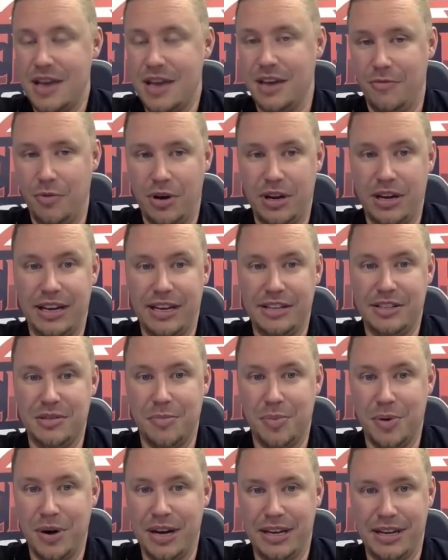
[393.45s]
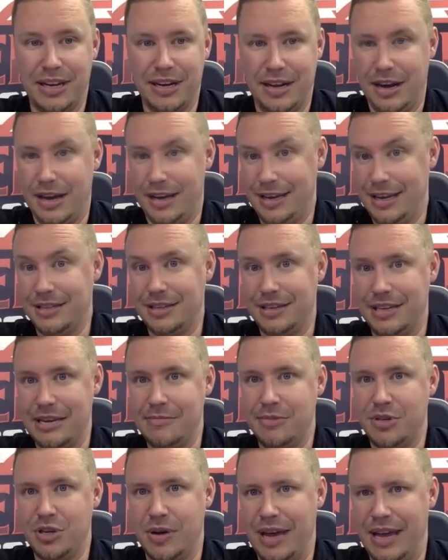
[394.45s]
if we're going to get DeBrincat, and I get to
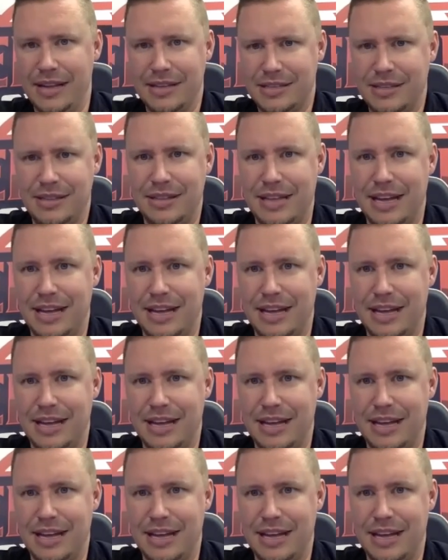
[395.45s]
keep Johansson.